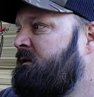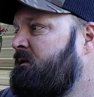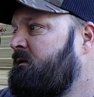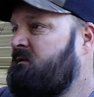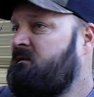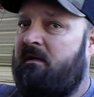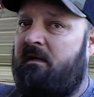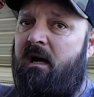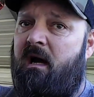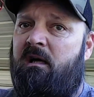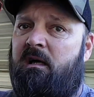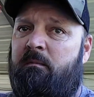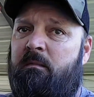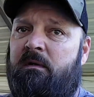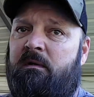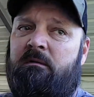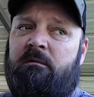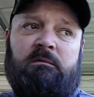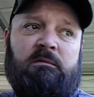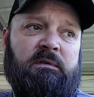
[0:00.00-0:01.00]
there's
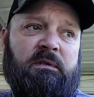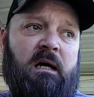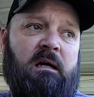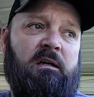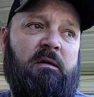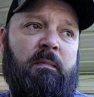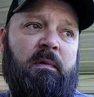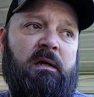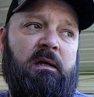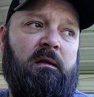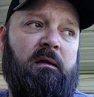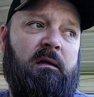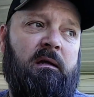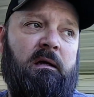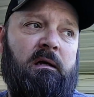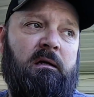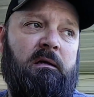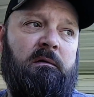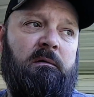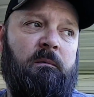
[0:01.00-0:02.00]
documenting
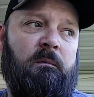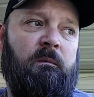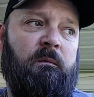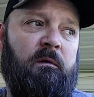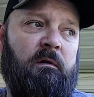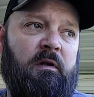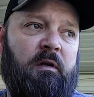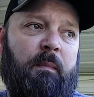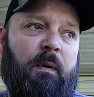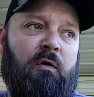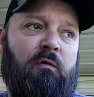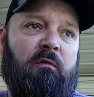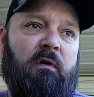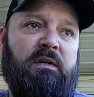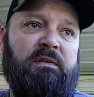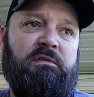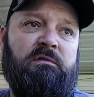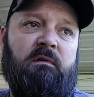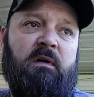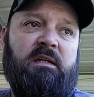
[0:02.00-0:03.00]
the boat
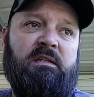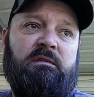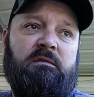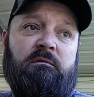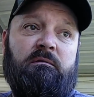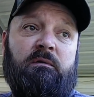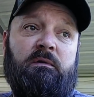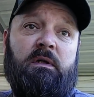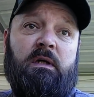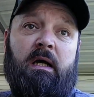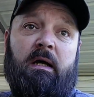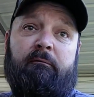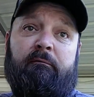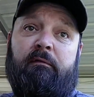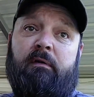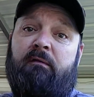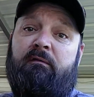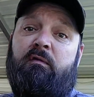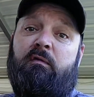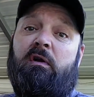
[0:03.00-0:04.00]
restoration. If you